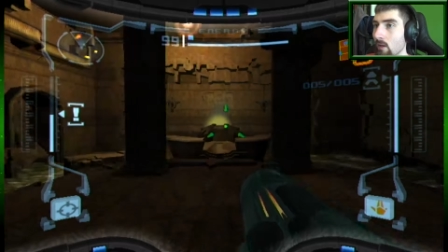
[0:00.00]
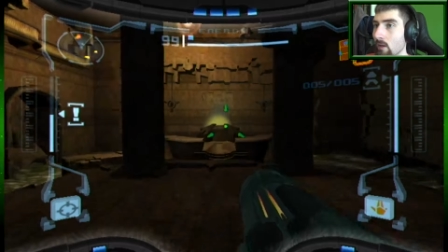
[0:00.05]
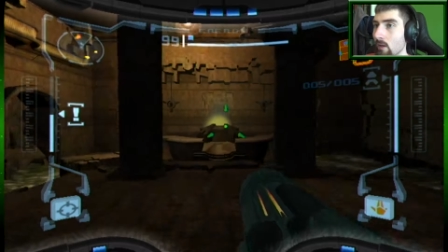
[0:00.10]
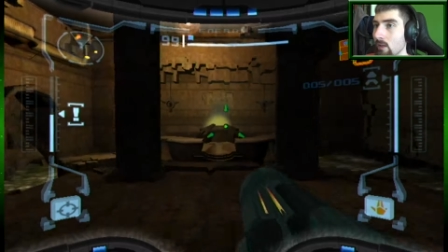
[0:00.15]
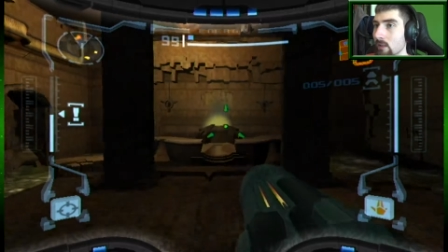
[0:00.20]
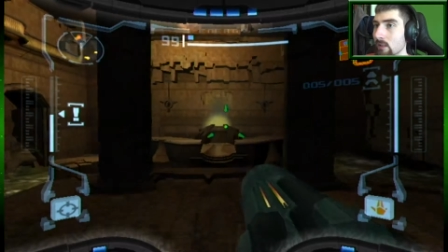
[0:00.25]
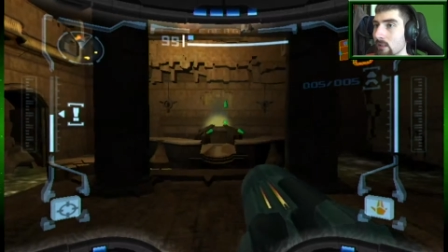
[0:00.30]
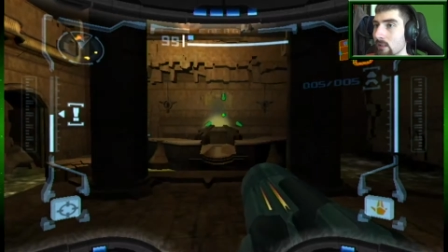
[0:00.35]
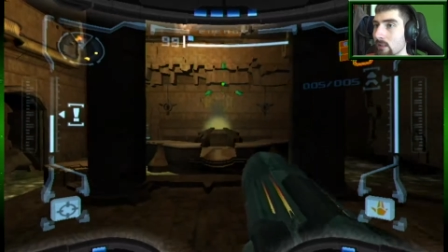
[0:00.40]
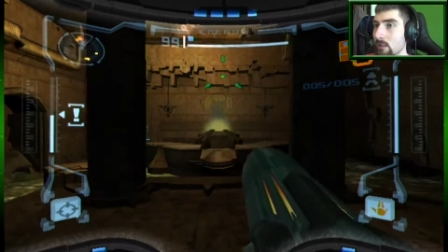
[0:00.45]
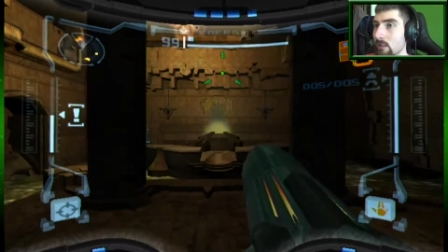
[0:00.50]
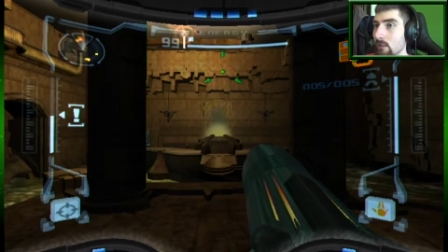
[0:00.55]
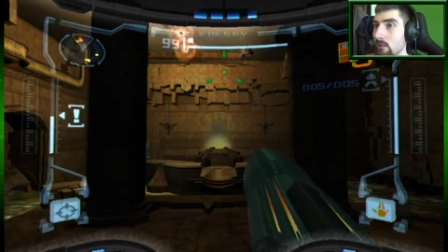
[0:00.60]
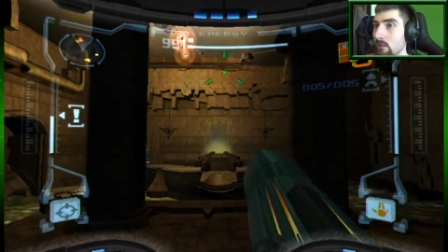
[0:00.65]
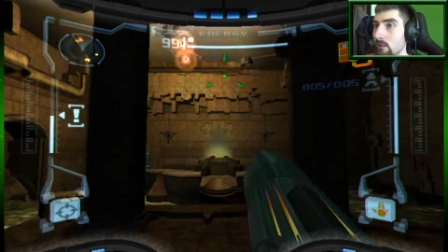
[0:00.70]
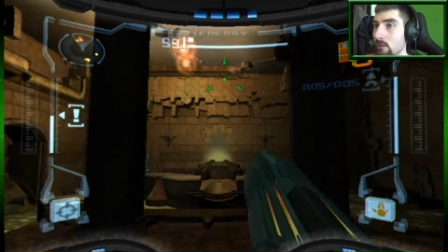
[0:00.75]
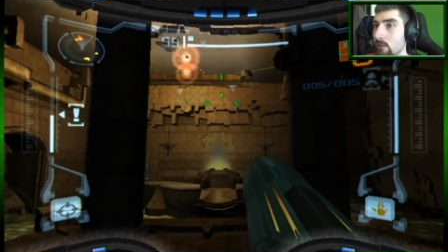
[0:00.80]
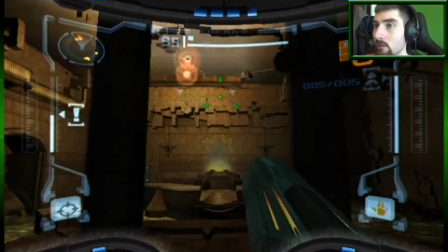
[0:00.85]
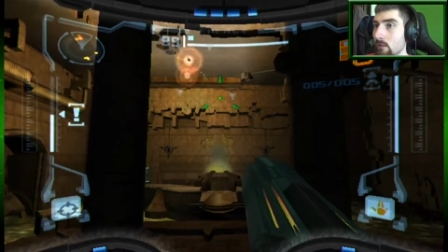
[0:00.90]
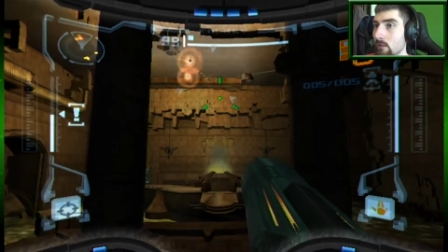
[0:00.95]
Oh.
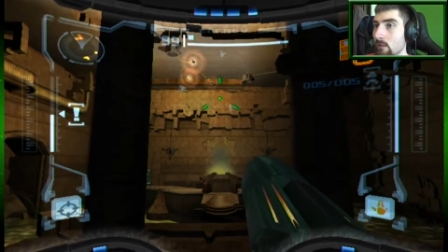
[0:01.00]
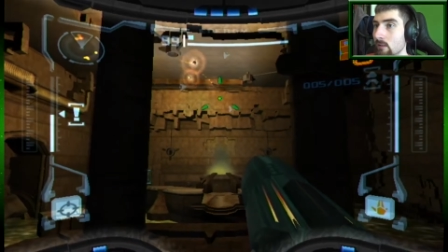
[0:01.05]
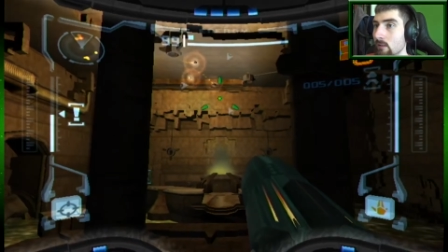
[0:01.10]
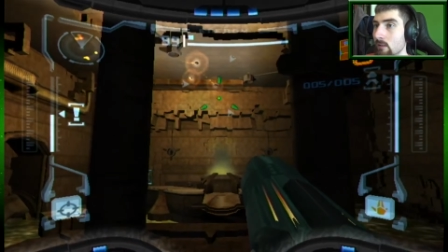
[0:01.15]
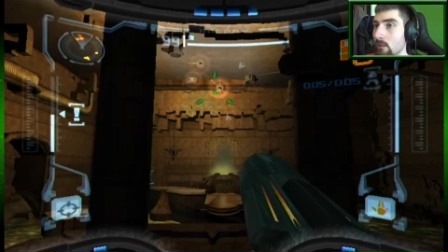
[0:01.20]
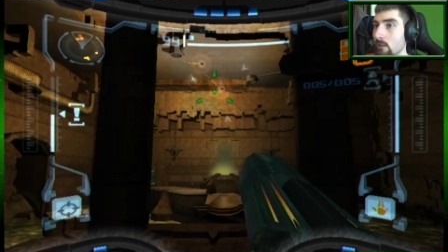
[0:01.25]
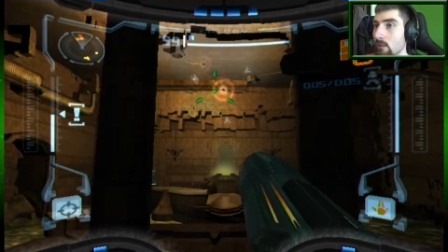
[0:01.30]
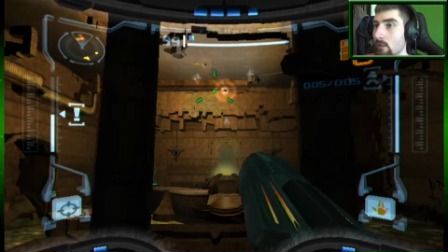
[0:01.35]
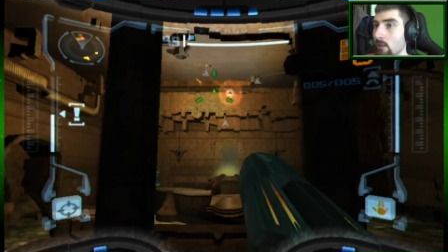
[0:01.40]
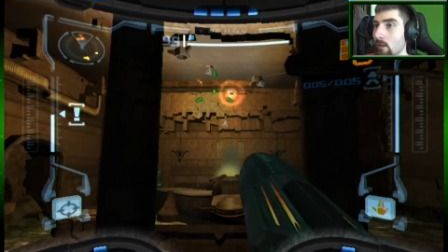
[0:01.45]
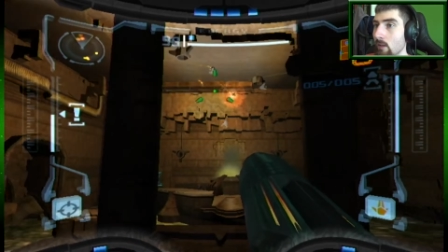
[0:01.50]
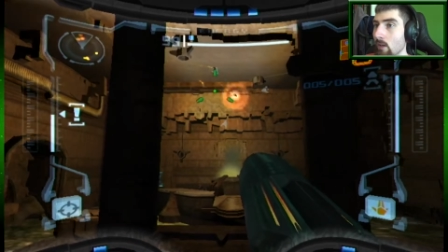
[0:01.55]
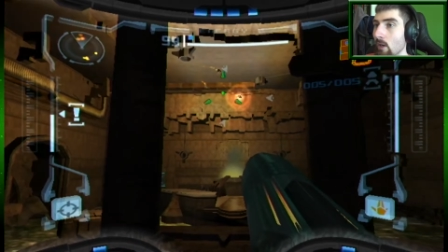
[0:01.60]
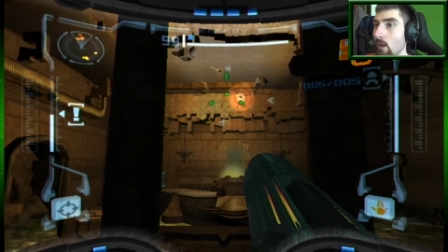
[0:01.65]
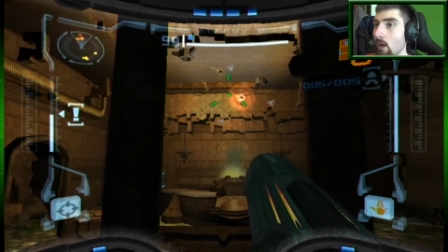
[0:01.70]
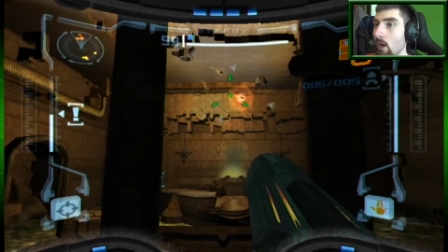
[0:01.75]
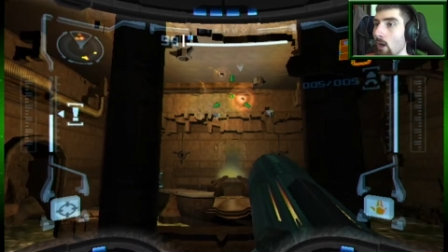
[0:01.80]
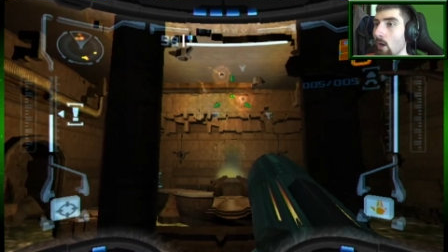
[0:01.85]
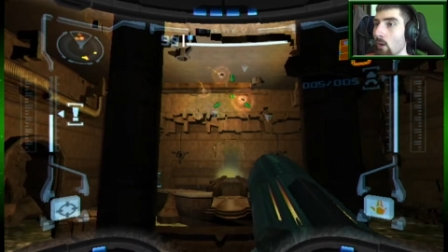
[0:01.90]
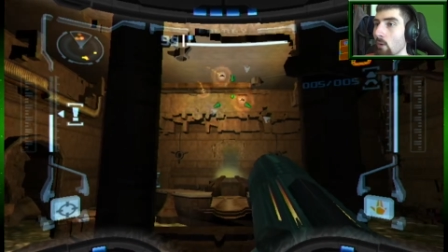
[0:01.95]

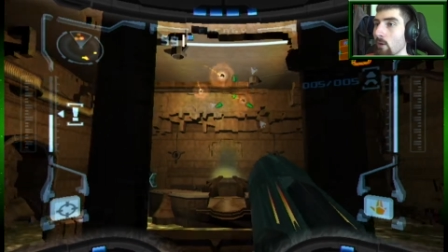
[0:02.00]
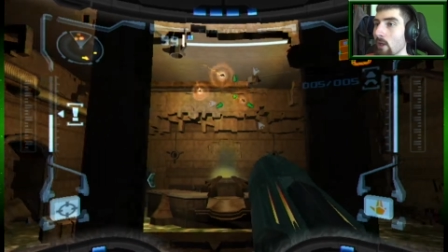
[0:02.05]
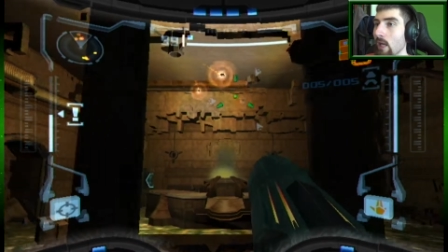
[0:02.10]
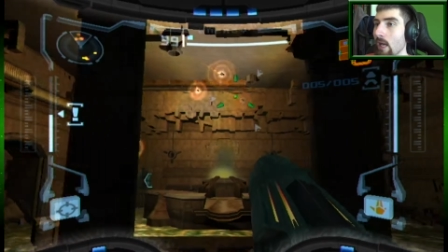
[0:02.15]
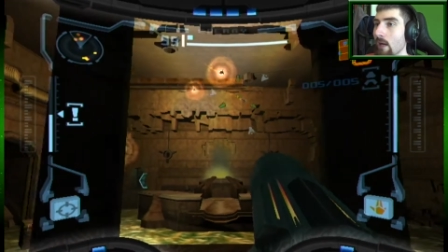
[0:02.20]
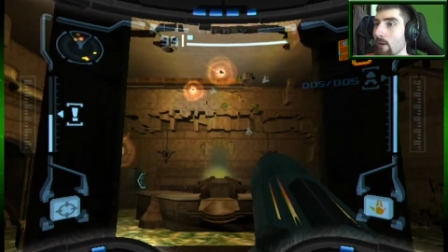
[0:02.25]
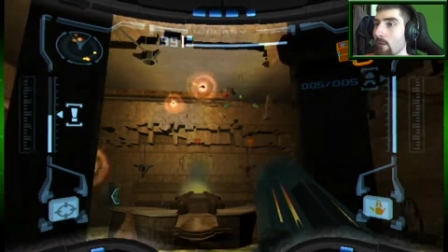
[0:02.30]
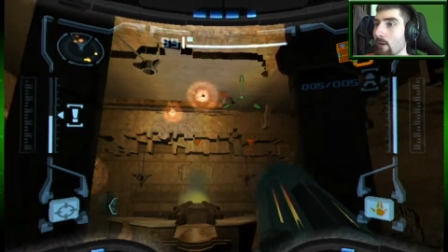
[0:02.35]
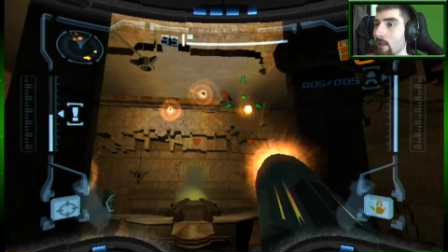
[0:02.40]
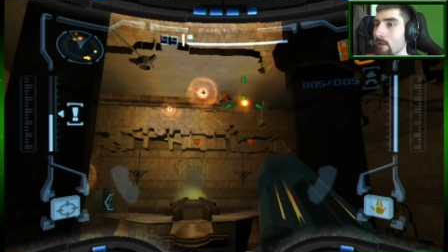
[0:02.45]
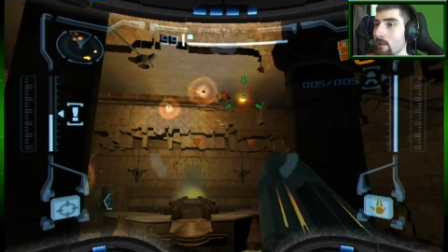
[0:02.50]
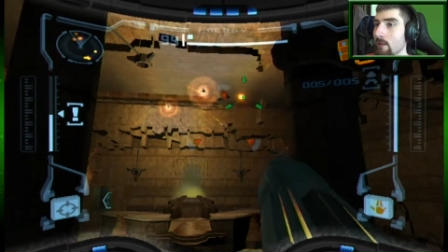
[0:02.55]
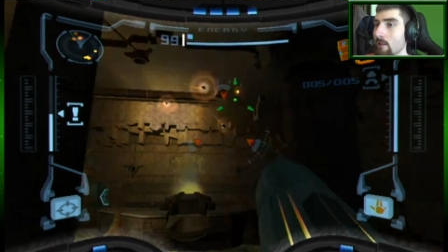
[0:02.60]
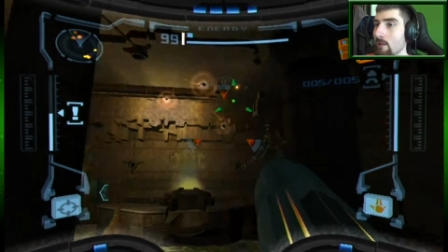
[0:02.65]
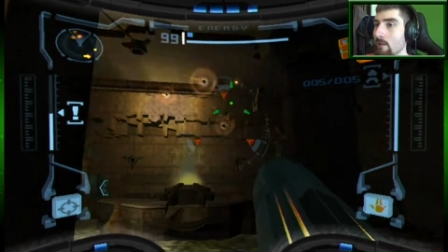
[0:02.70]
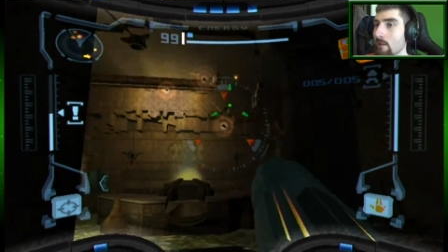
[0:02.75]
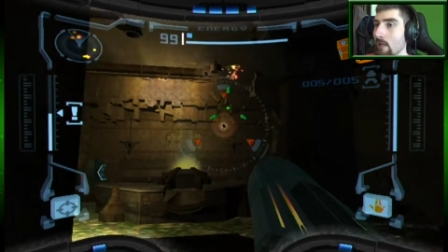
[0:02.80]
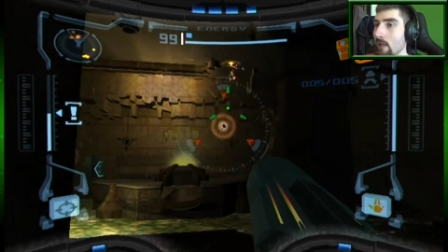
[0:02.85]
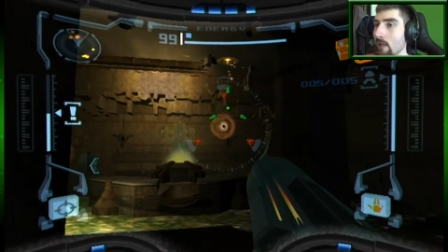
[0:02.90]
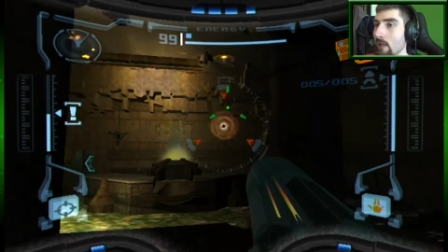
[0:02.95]
Oh yeah, right. It's
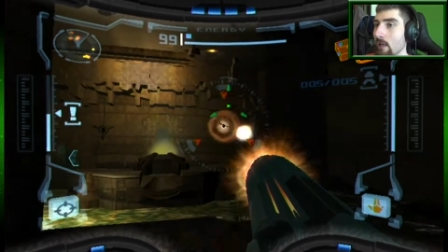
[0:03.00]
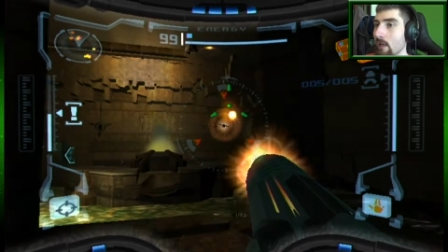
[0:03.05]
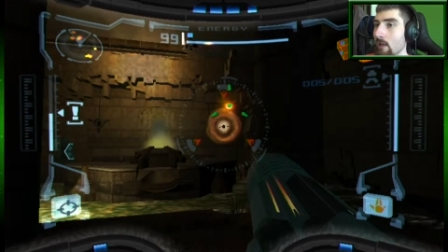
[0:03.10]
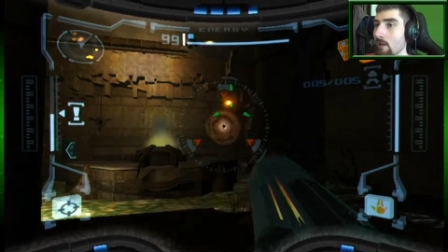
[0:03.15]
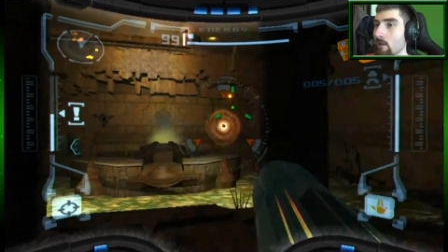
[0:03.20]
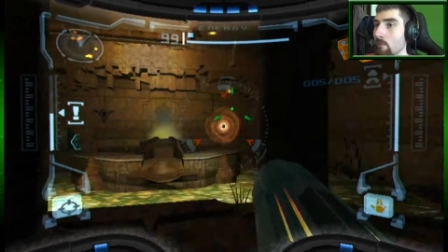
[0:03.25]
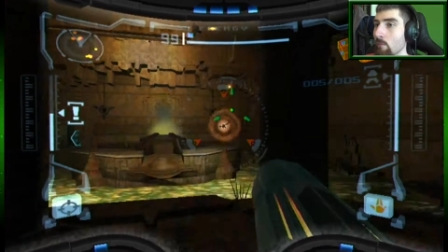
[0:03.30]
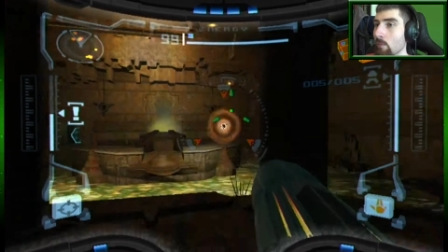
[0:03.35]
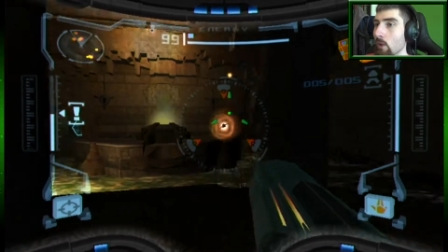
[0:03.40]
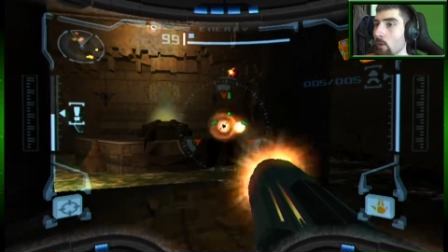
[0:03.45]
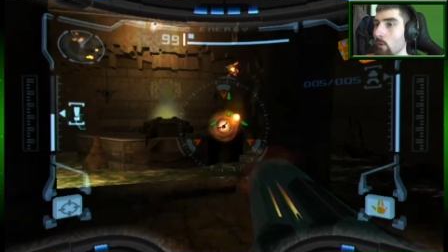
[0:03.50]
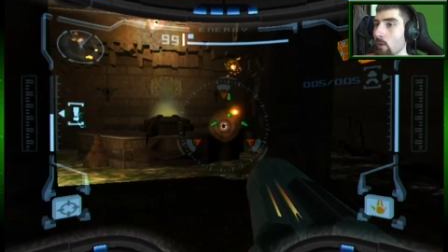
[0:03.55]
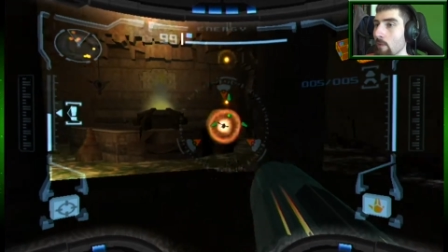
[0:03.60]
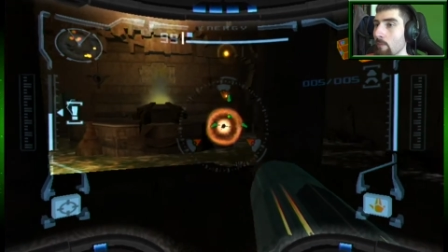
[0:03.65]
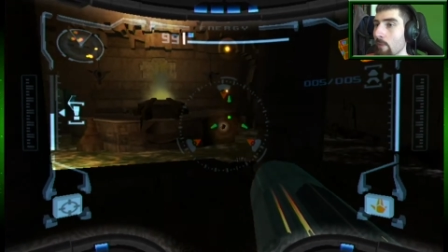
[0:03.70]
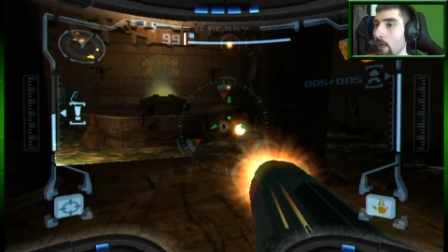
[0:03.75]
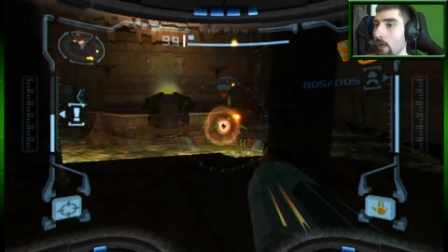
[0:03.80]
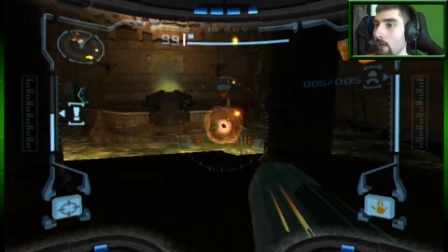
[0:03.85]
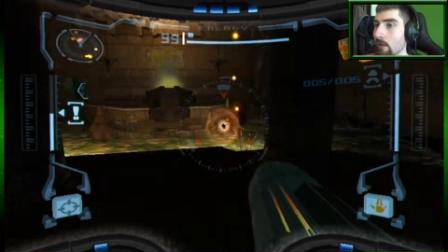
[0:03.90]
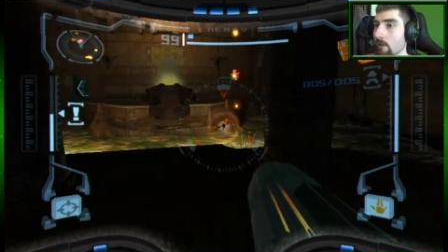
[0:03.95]
the explody
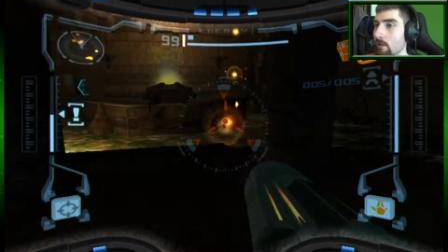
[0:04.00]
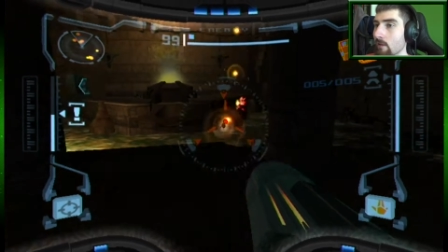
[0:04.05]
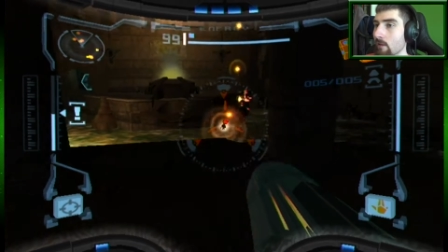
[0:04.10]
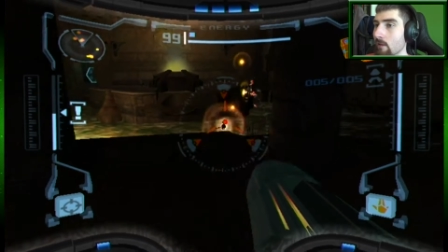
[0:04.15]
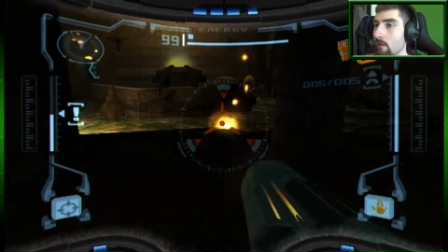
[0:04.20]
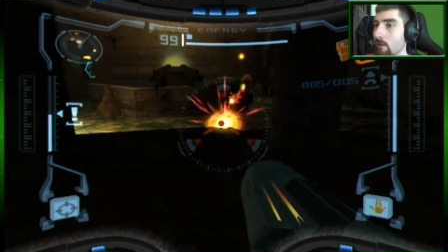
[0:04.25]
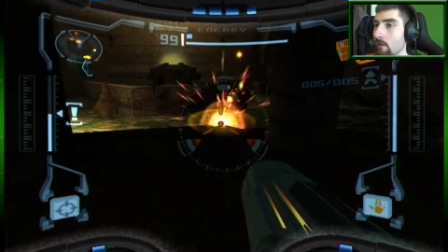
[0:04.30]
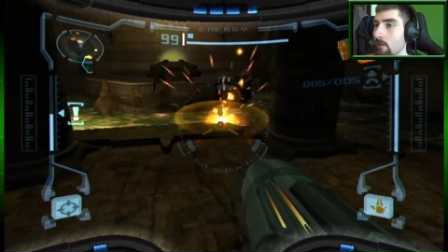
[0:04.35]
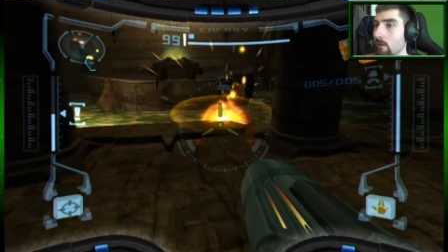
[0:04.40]
bugs.